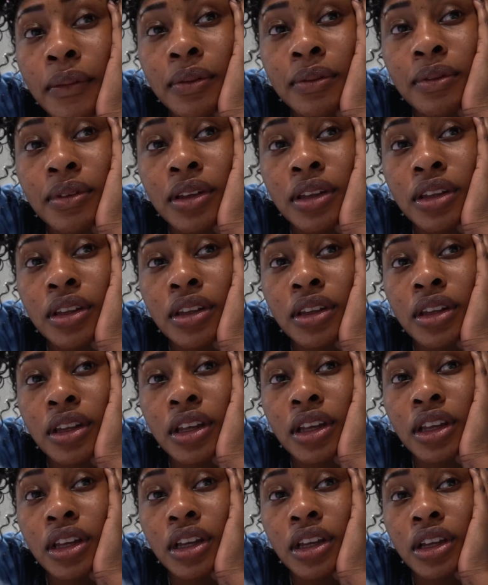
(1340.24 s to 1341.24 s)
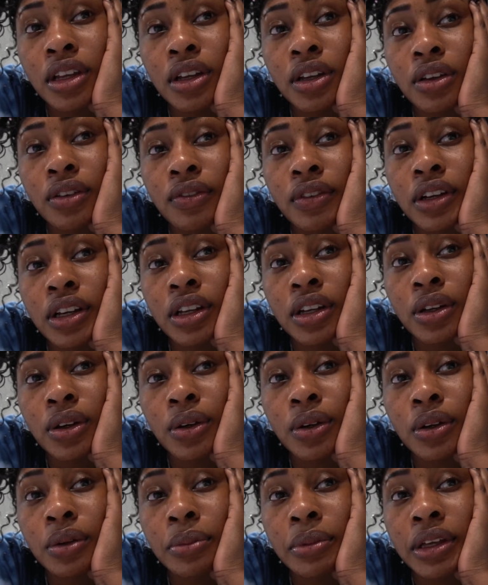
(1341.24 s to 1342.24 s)
I'm just like ready to
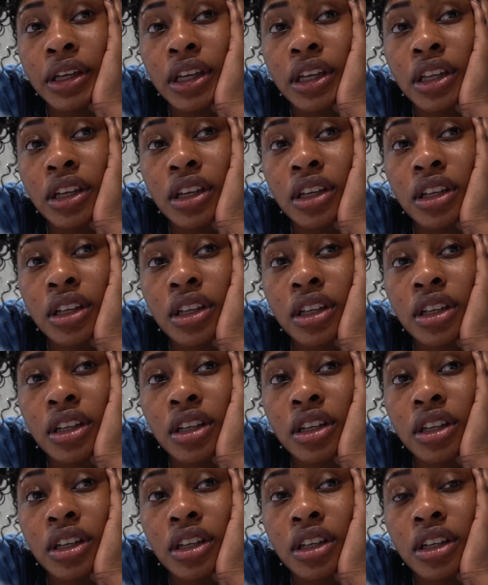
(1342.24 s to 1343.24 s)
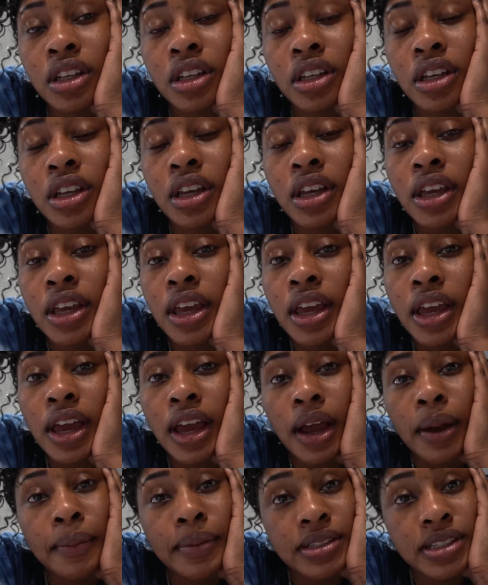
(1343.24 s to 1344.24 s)
go to bed.
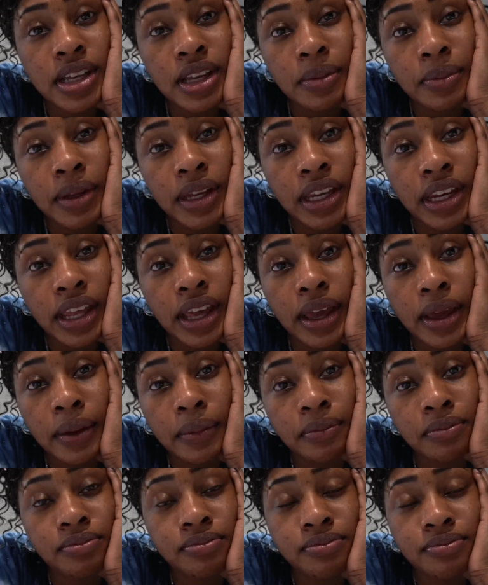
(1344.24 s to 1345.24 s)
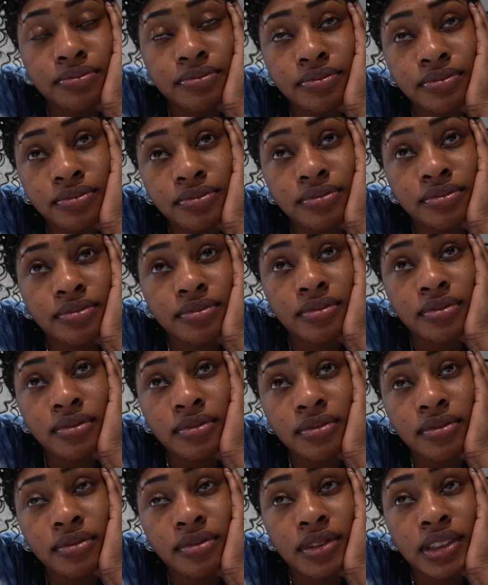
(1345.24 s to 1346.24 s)
I'm gonna take me a nap
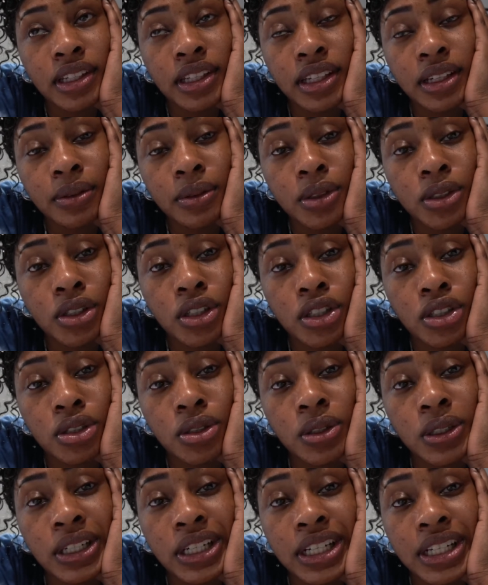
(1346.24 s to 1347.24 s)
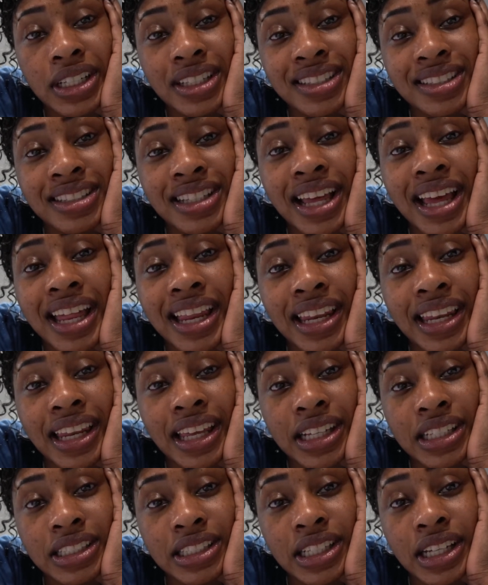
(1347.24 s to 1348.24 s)
and I will talk to you guys
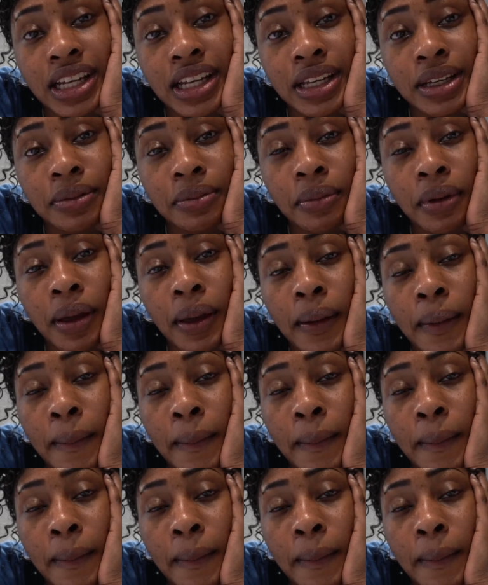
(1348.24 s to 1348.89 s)
next time.